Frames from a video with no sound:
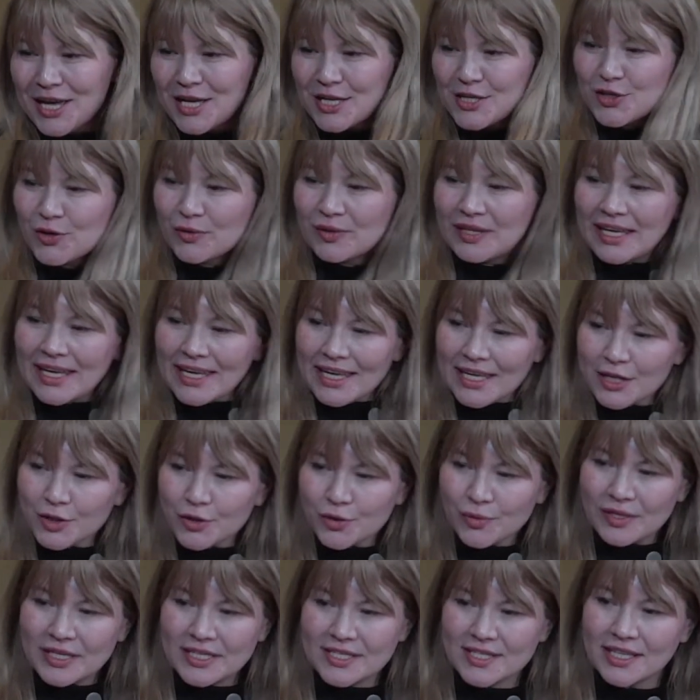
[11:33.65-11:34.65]
So they
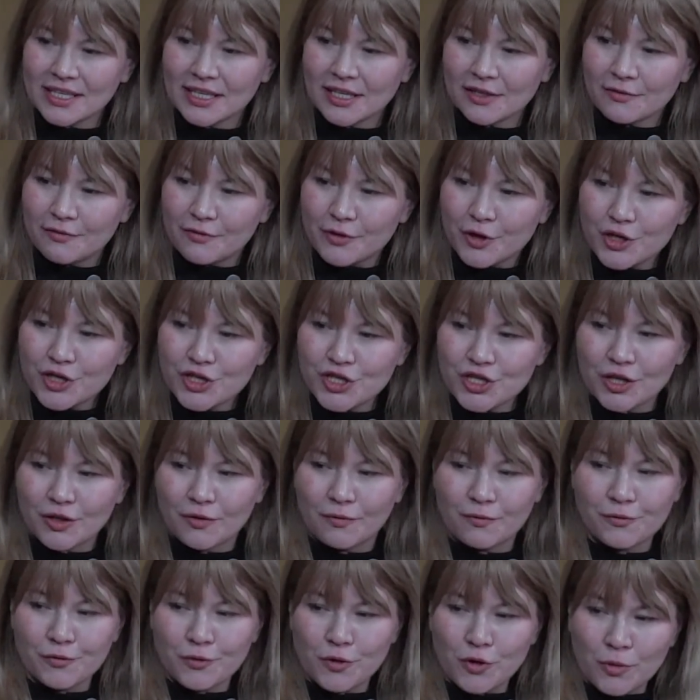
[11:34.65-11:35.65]
increased the
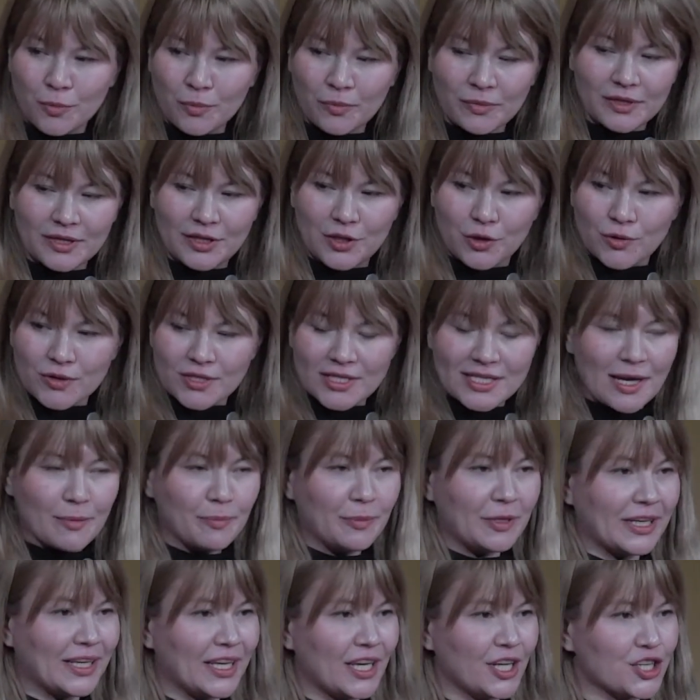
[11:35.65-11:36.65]
conversion from those
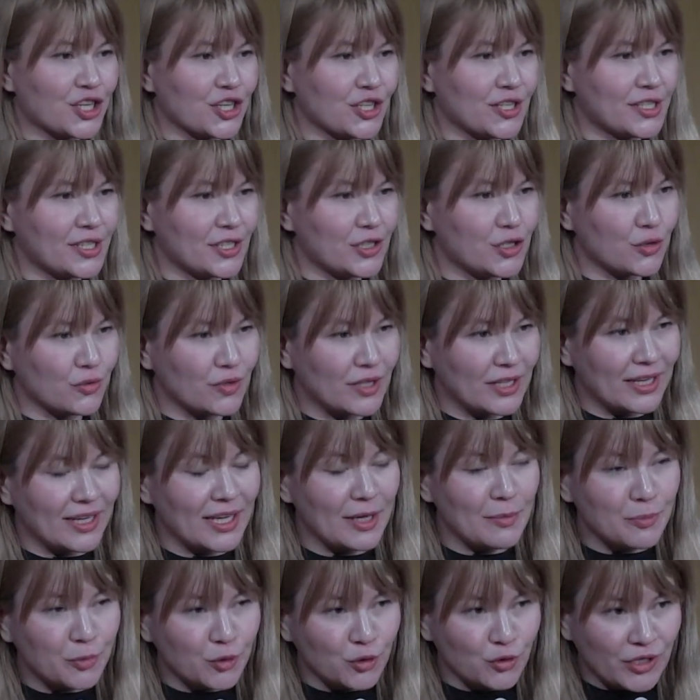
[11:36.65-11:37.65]
applications into the
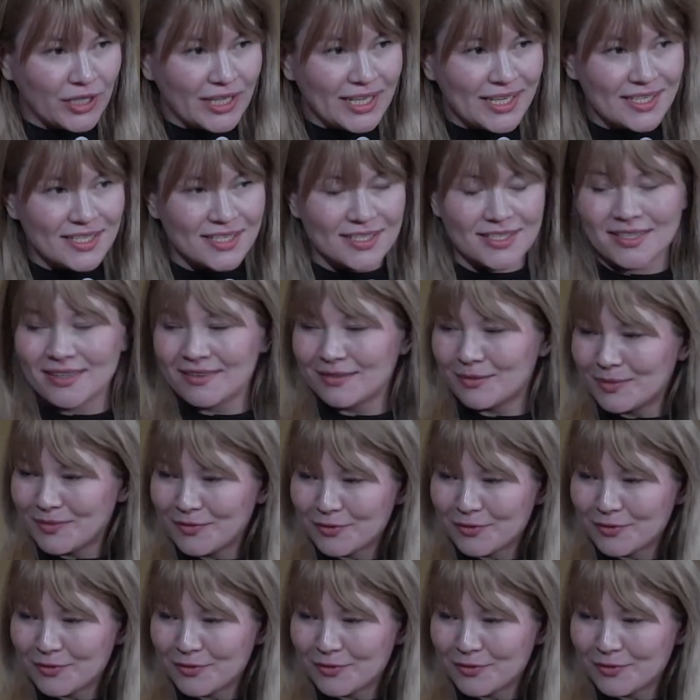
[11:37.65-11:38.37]
employees